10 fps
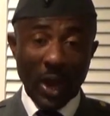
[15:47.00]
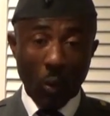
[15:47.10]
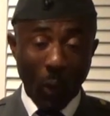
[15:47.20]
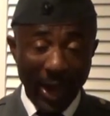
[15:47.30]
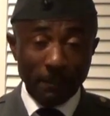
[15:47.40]

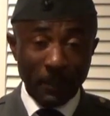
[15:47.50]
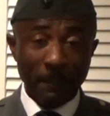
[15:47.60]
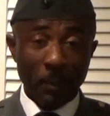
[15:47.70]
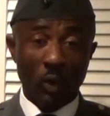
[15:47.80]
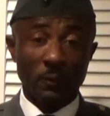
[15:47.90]
We are one
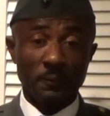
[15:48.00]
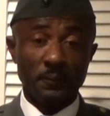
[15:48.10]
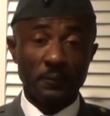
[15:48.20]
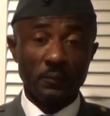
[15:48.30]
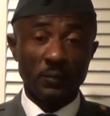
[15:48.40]

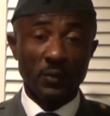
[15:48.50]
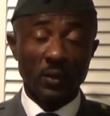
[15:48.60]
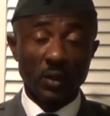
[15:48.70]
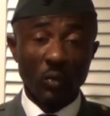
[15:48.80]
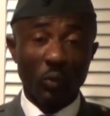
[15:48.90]
people,
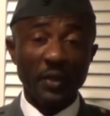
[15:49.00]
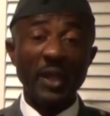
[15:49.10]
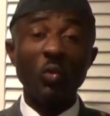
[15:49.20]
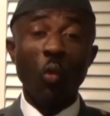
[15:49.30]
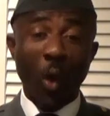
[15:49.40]

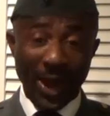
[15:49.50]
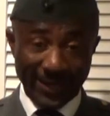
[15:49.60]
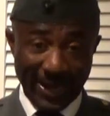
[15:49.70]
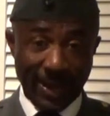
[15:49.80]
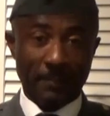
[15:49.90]
we need
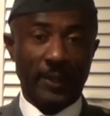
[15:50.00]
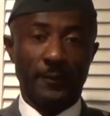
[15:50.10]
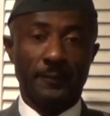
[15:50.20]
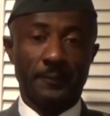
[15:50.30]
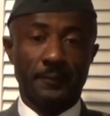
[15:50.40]
one
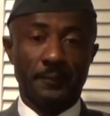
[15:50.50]
army.